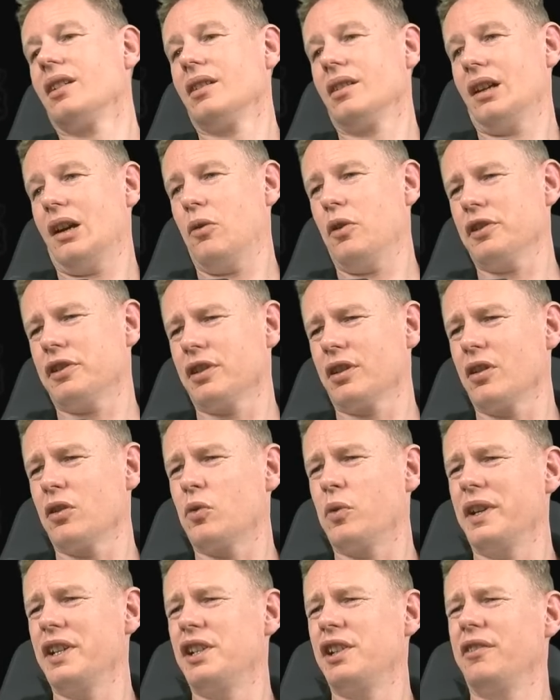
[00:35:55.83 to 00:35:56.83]
I want to go
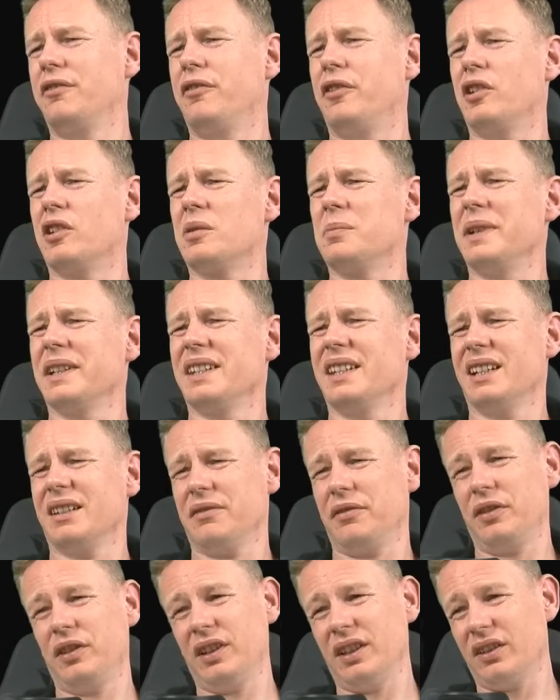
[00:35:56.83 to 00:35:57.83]
queen g4, but knight
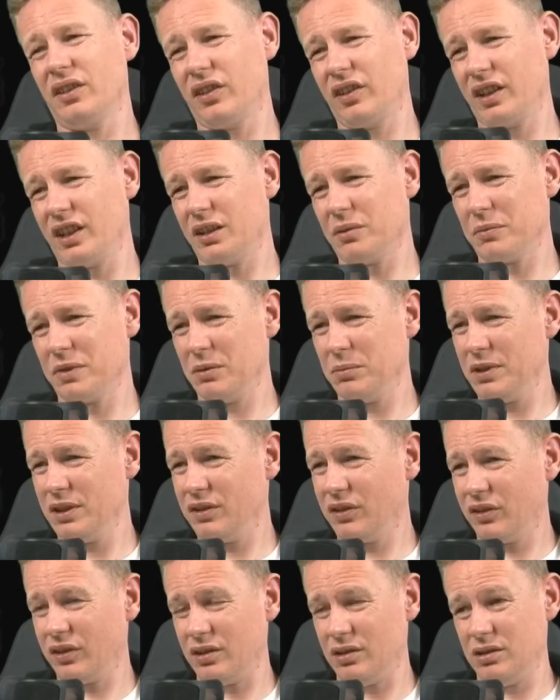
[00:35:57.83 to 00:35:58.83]
f6 scared me a bit,
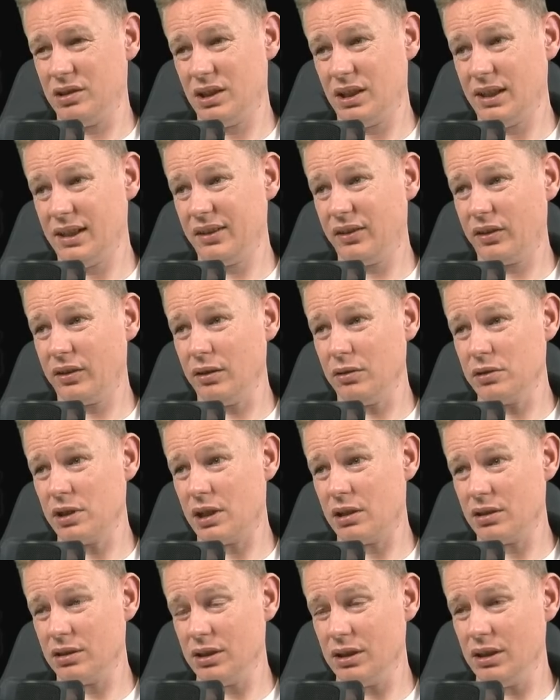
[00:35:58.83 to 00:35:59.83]
so I'll slow
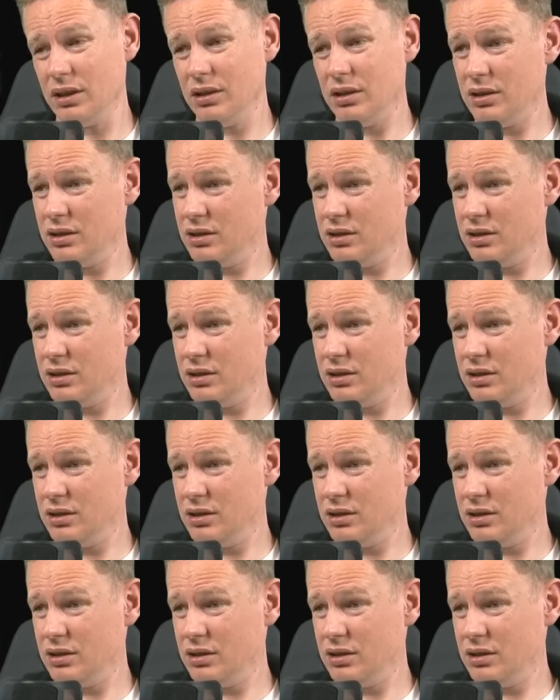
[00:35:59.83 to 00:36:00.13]
down a little.